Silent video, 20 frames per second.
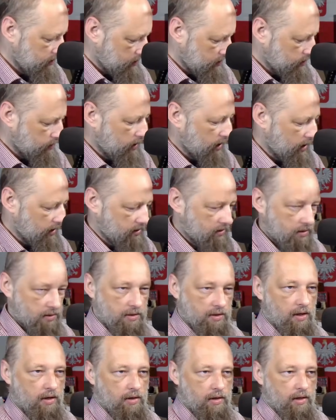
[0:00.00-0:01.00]
place the
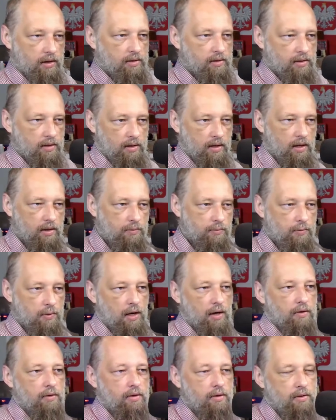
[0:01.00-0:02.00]
socket, and
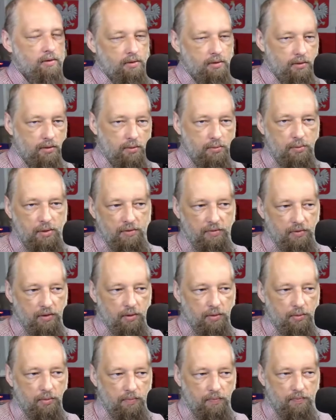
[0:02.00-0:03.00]
run the
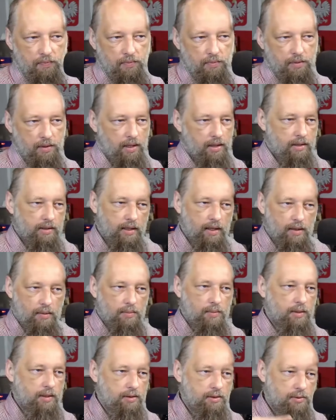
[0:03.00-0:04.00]
reflow. And I'm
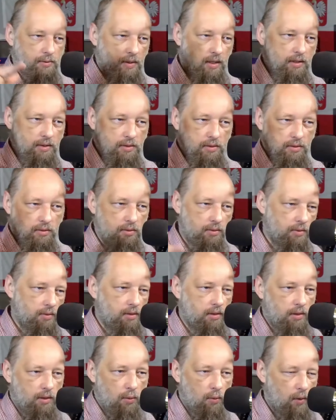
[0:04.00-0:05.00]
going to try to do
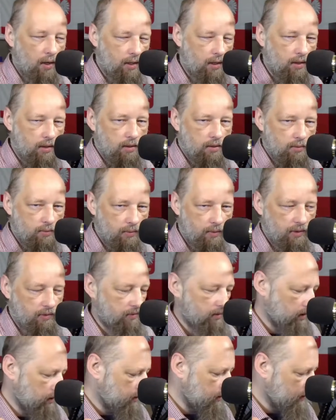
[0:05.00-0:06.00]
the quick
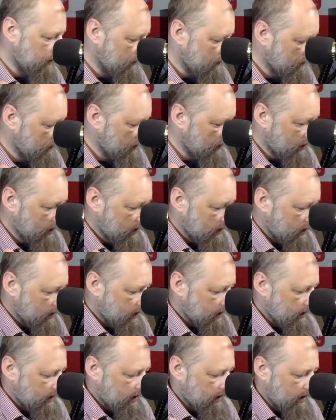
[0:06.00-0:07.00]
reflow.
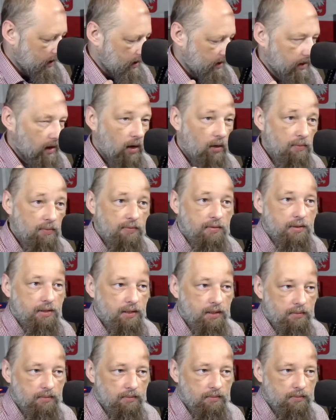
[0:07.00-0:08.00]
And hopefully